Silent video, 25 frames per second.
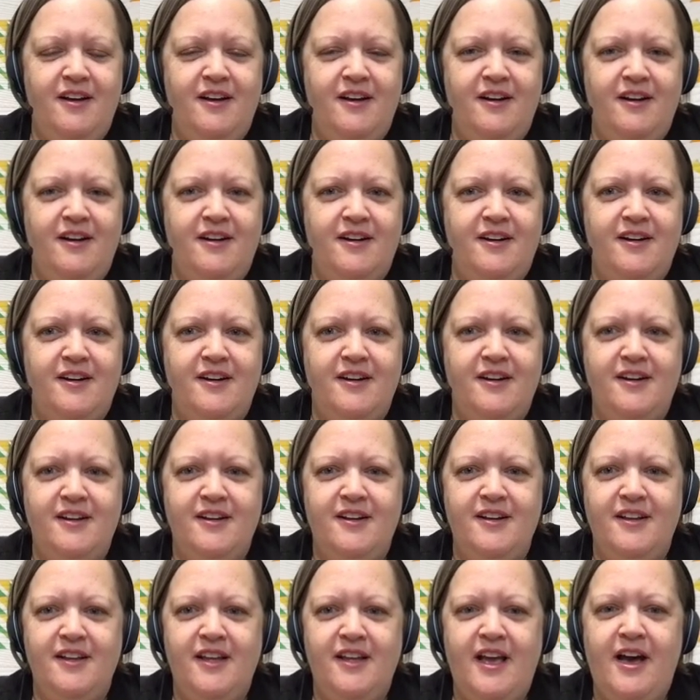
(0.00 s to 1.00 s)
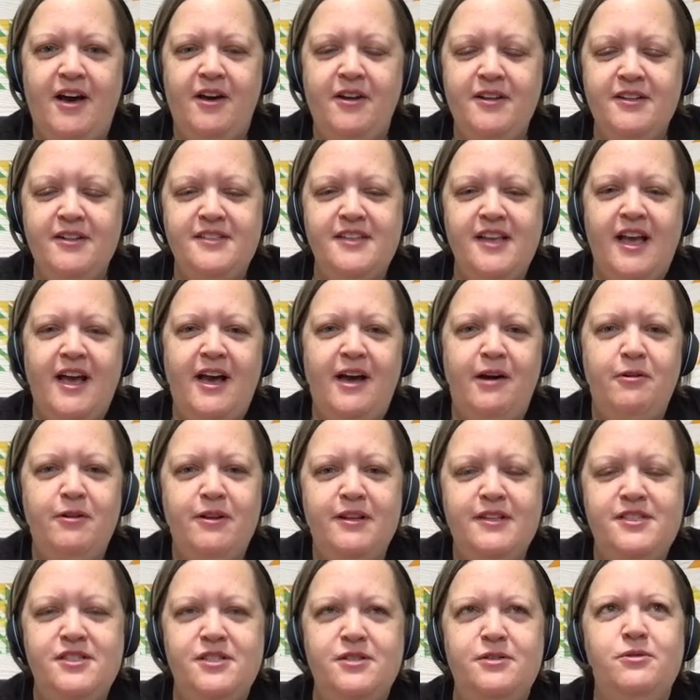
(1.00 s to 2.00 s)
Ah, how
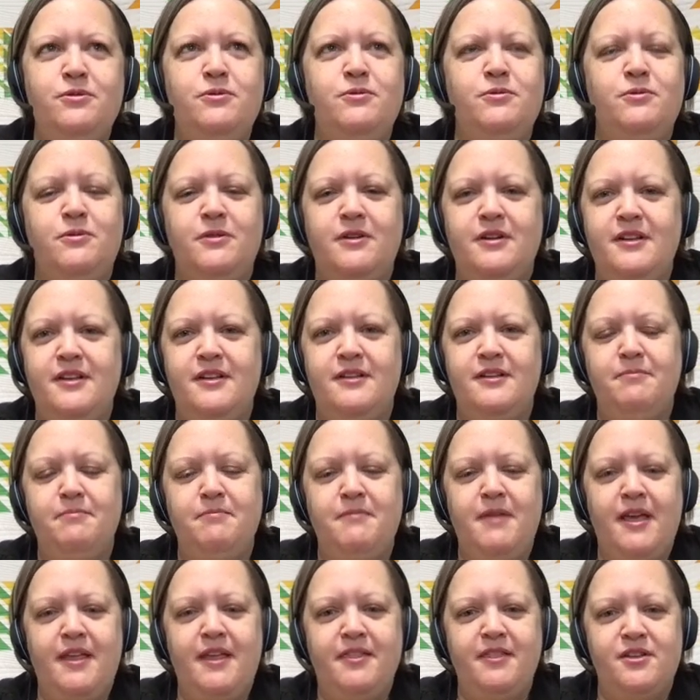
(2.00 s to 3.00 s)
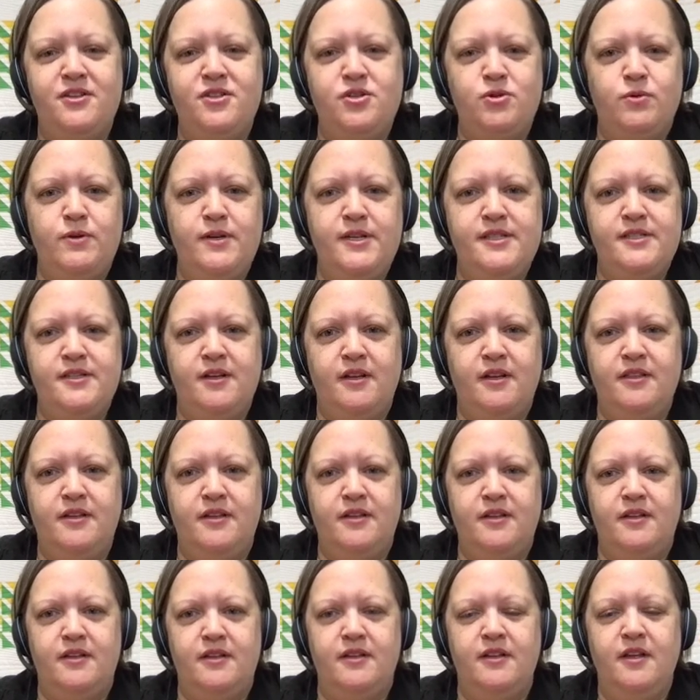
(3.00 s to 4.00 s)
did you make the choice on
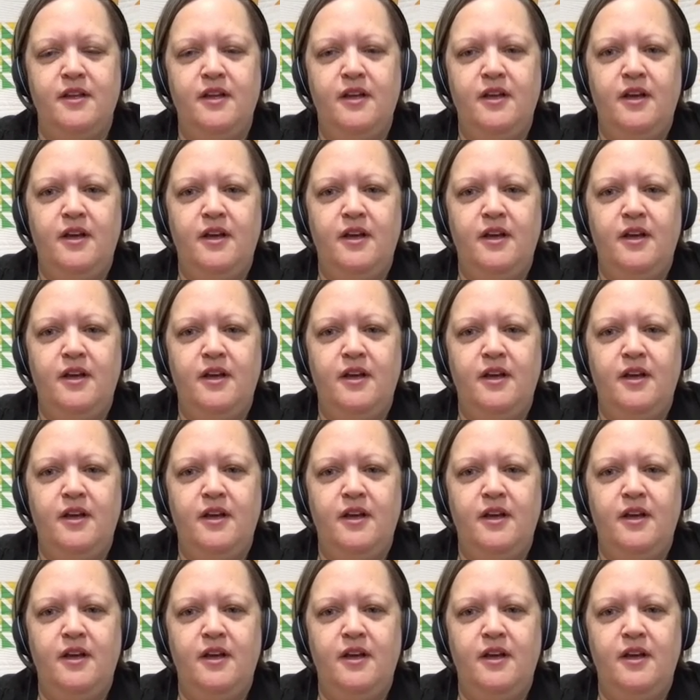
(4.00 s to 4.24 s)
the